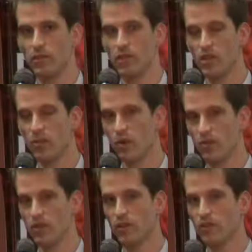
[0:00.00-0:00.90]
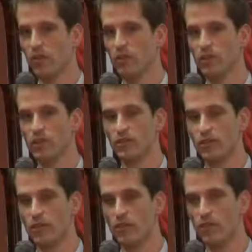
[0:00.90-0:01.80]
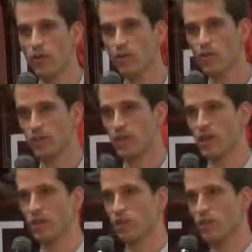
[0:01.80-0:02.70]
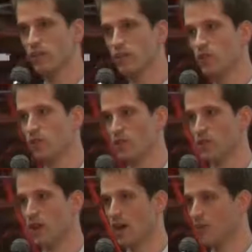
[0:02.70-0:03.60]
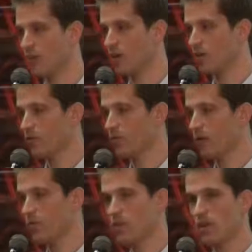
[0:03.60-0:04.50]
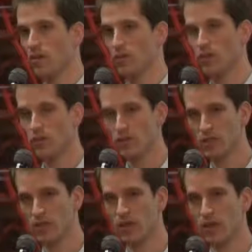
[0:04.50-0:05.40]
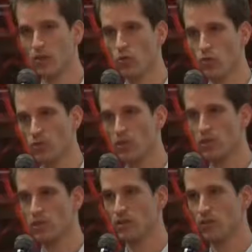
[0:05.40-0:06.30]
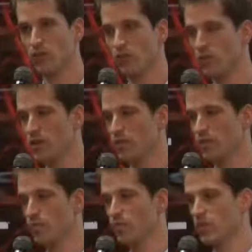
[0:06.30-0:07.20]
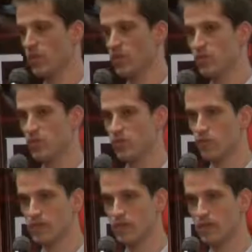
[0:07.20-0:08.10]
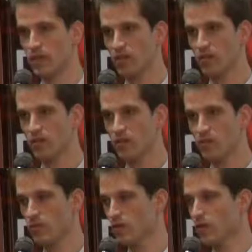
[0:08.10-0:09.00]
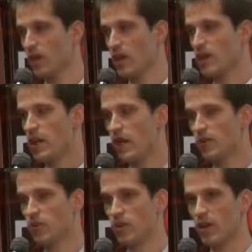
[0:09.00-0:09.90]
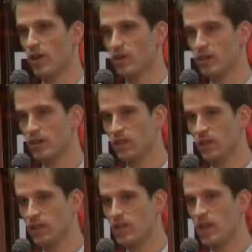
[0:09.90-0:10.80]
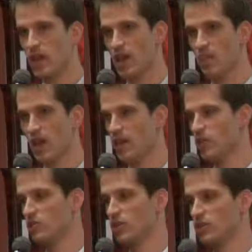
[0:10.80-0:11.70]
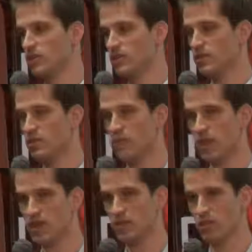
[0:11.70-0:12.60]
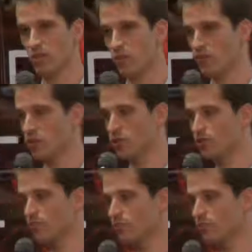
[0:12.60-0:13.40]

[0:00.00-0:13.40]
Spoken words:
The Department of Energy's focus has shifted over time from focusing on equipment improvements to systems, and now to a facility and management system-based approach.